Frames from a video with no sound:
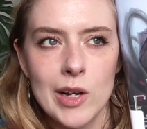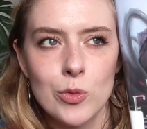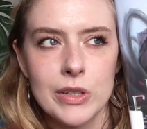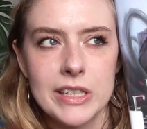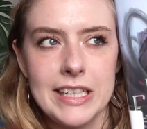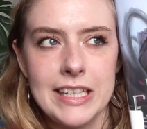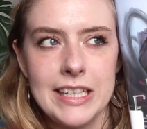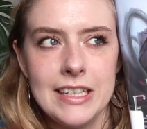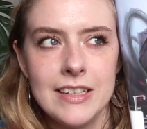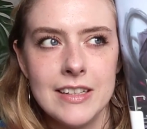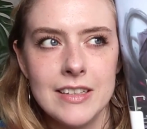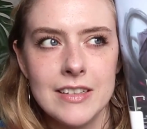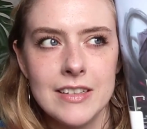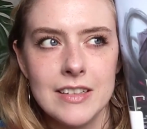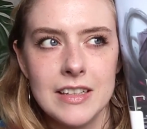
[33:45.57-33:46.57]
read
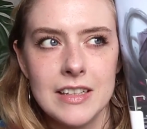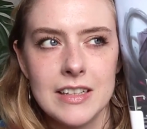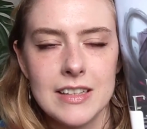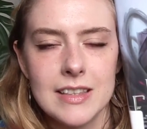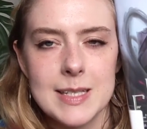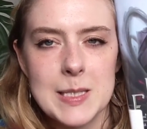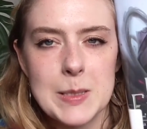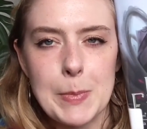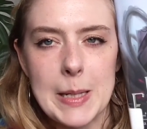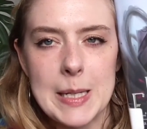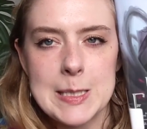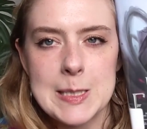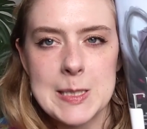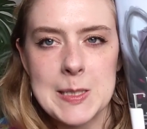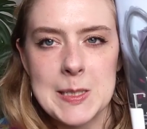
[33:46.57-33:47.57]
the
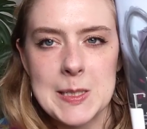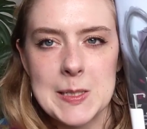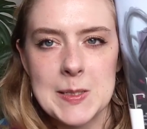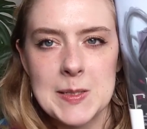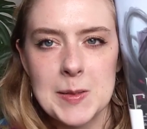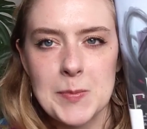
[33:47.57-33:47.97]
spiciness.